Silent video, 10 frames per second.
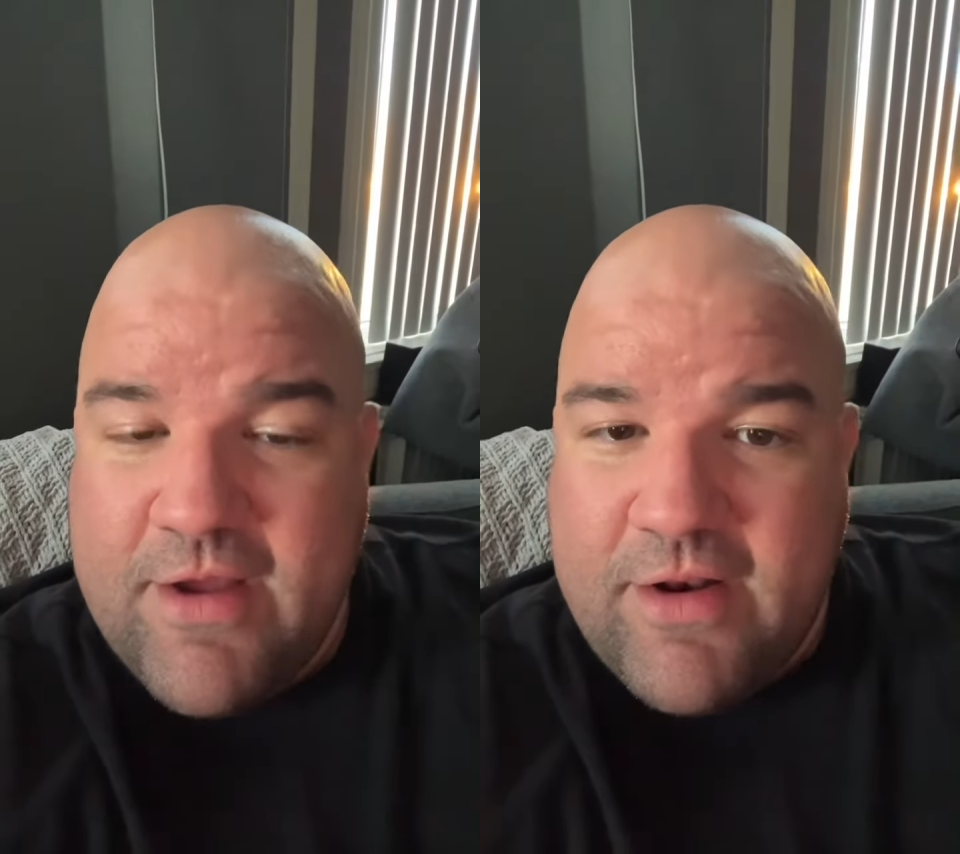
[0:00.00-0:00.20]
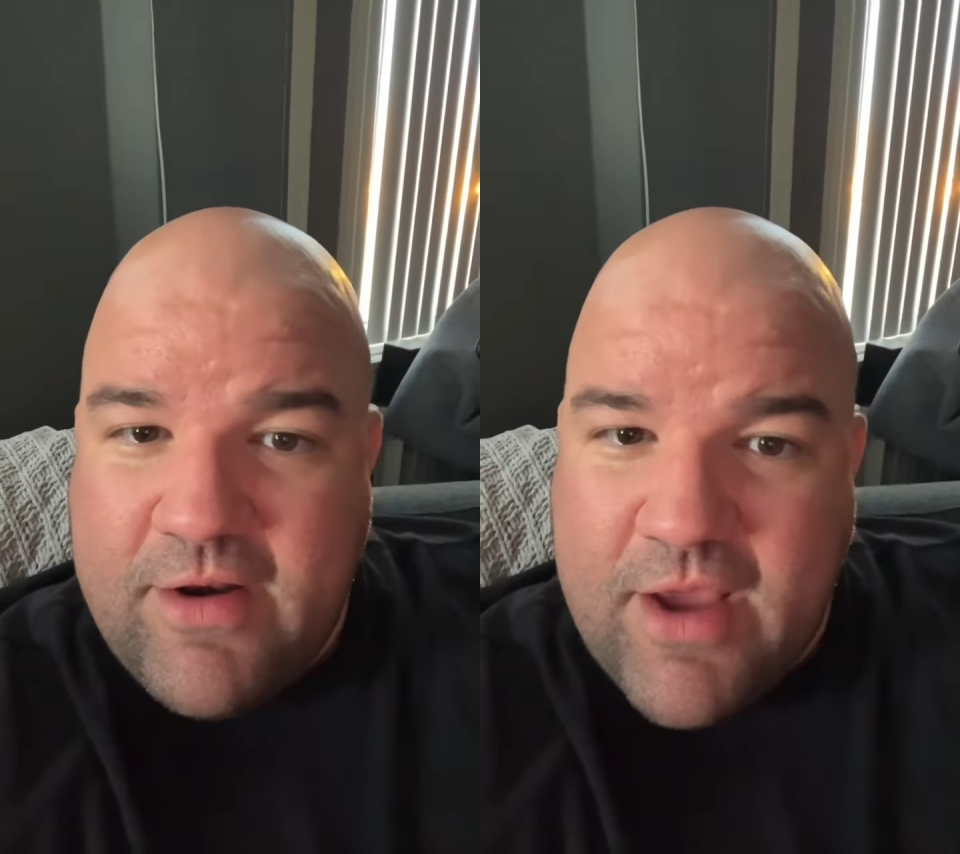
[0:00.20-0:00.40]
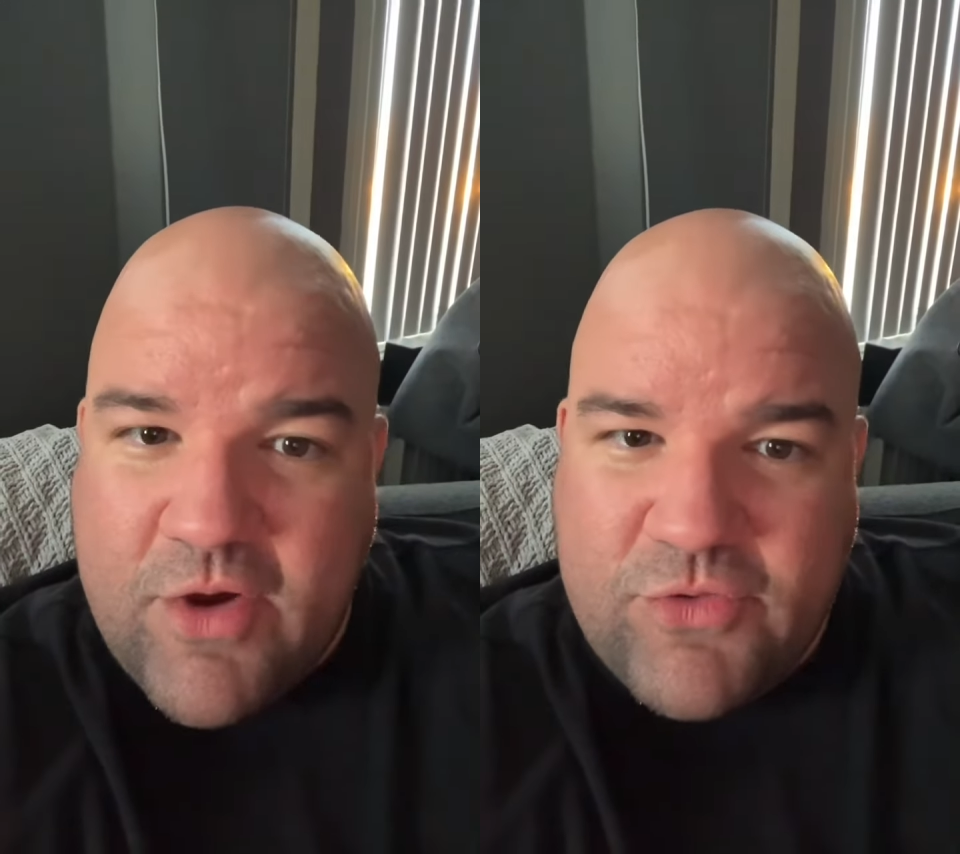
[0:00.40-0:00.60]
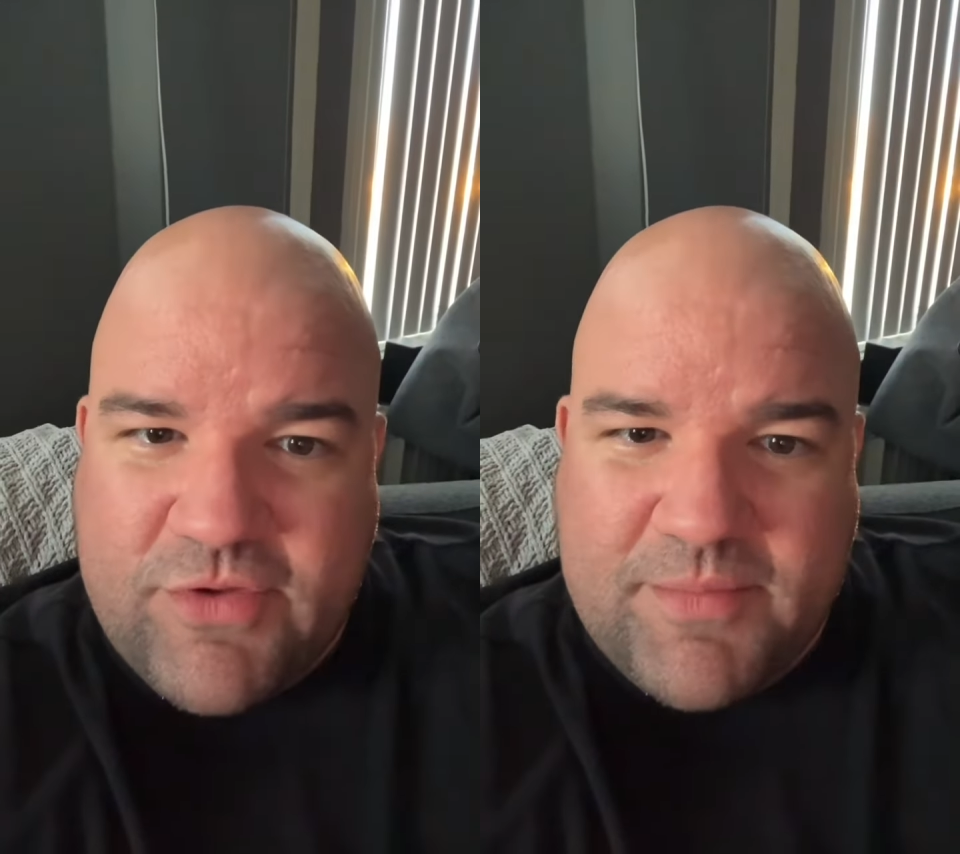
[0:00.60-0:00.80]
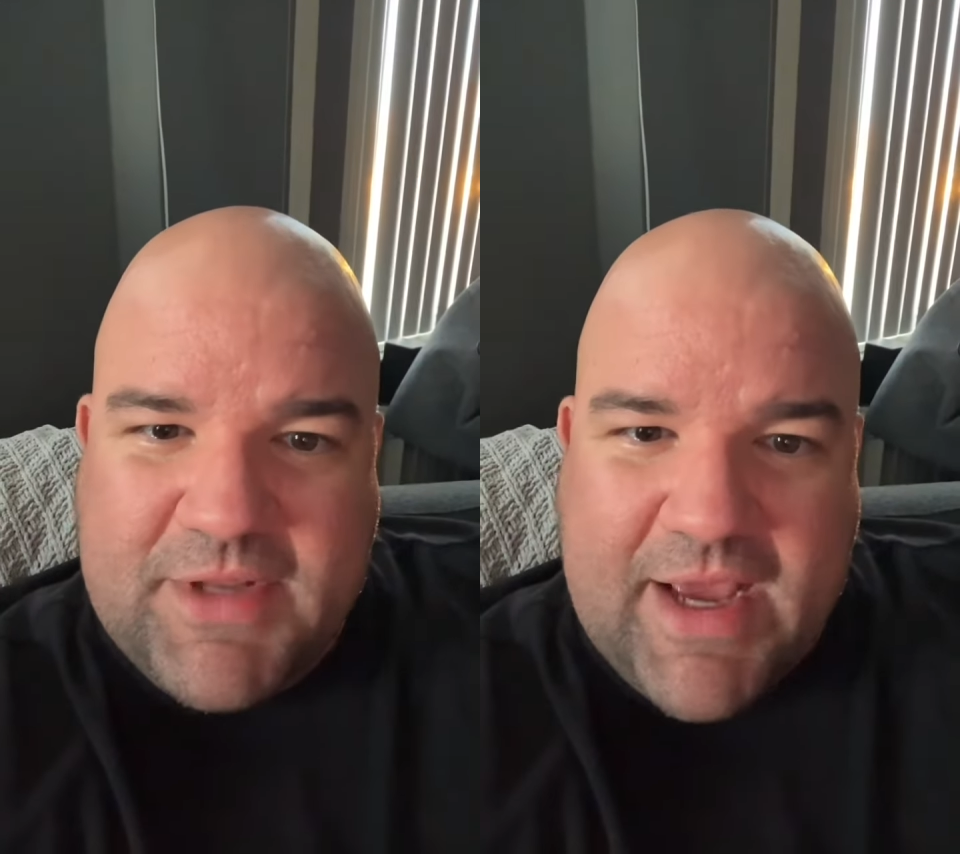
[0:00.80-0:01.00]
no,
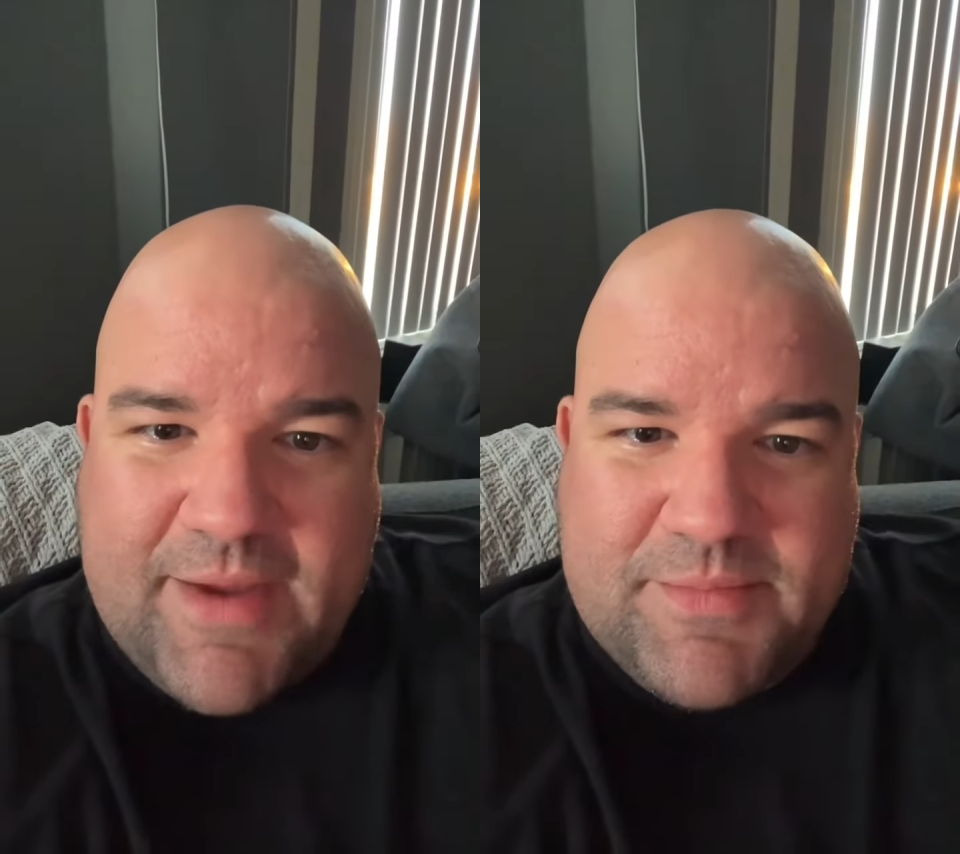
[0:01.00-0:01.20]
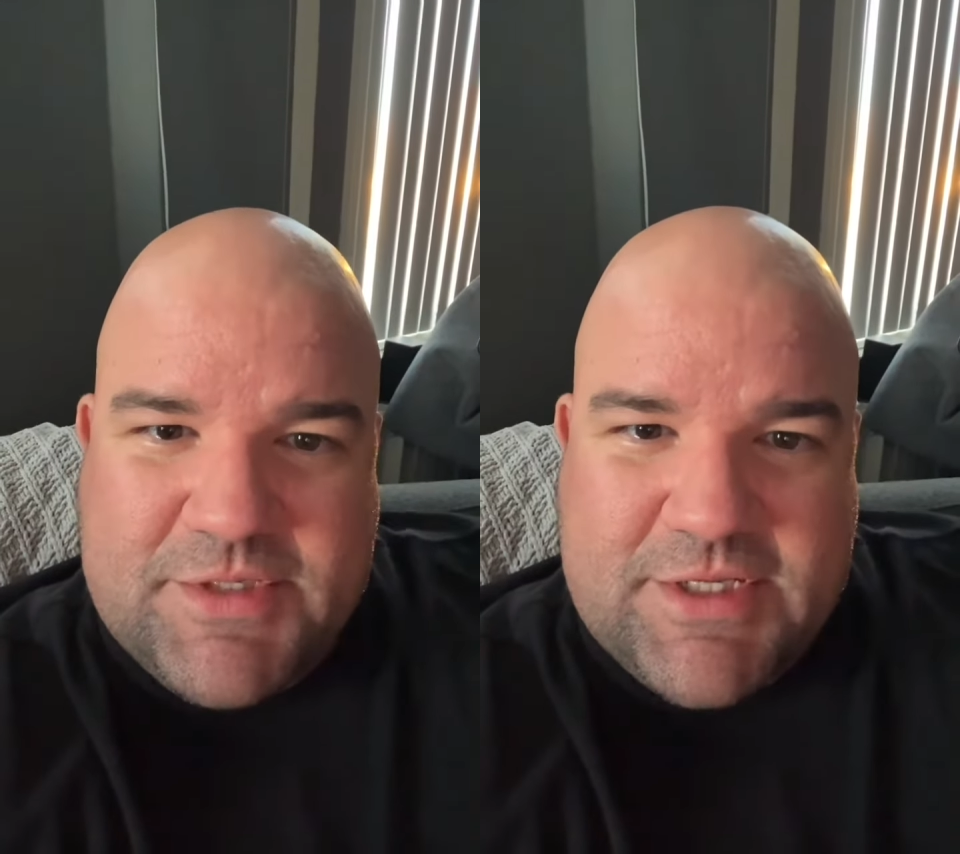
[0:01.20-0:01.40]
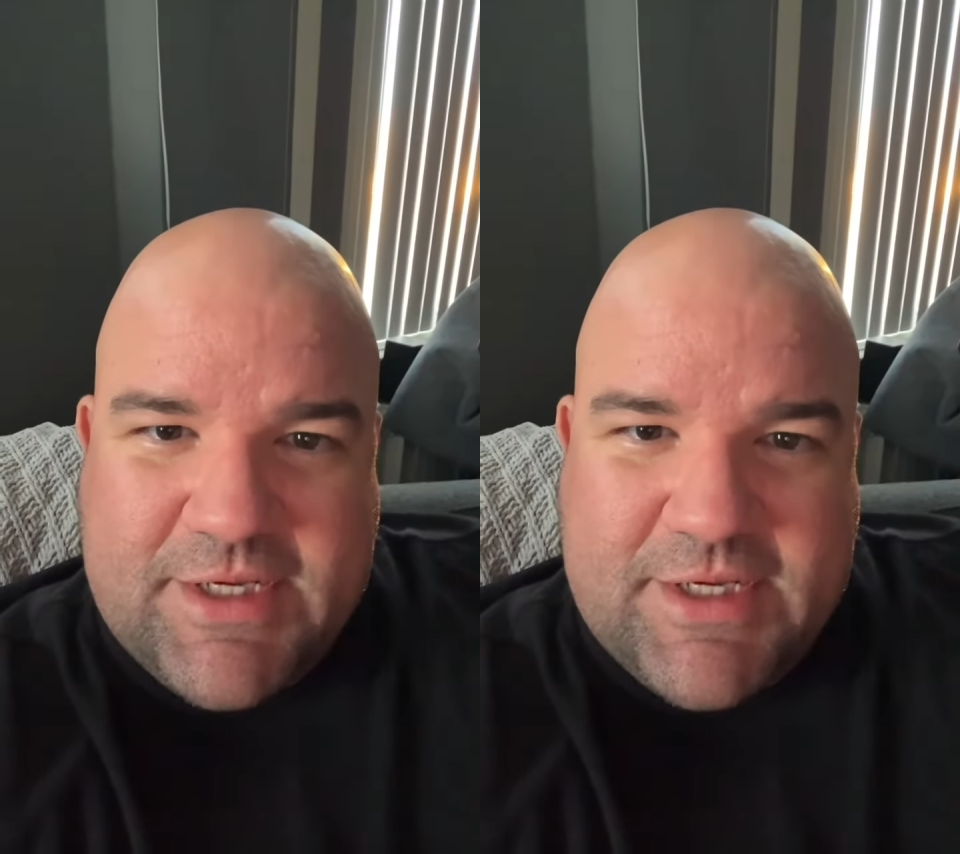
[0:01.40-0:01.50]
sometimes